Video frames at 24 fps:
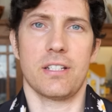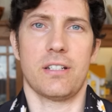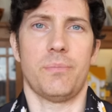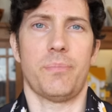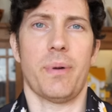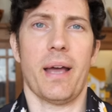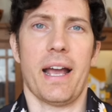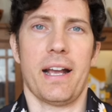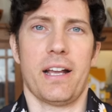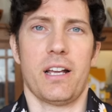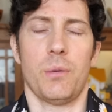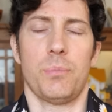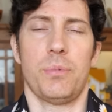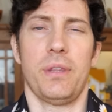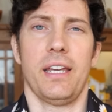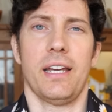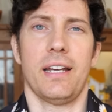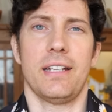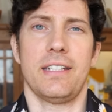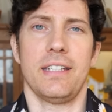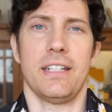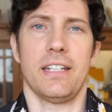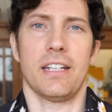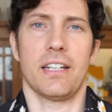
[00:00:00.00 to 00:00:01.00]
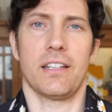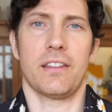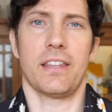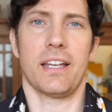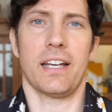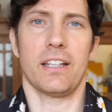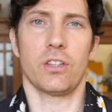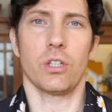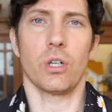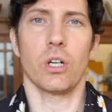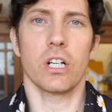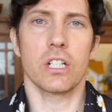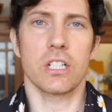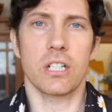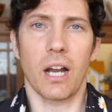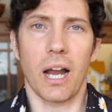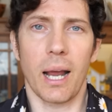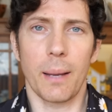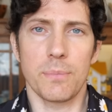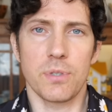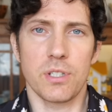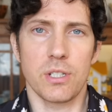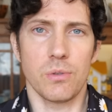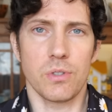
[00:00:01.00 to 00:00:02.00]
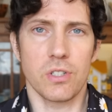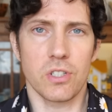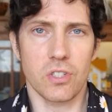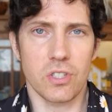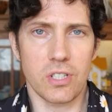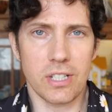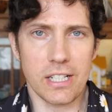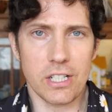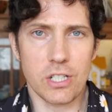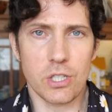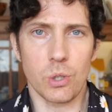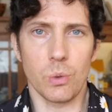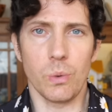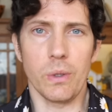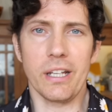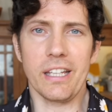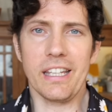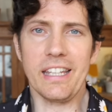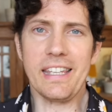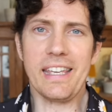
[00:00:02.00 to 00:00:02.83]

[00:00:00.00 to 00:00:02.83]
to back up the idea that there are times you just need to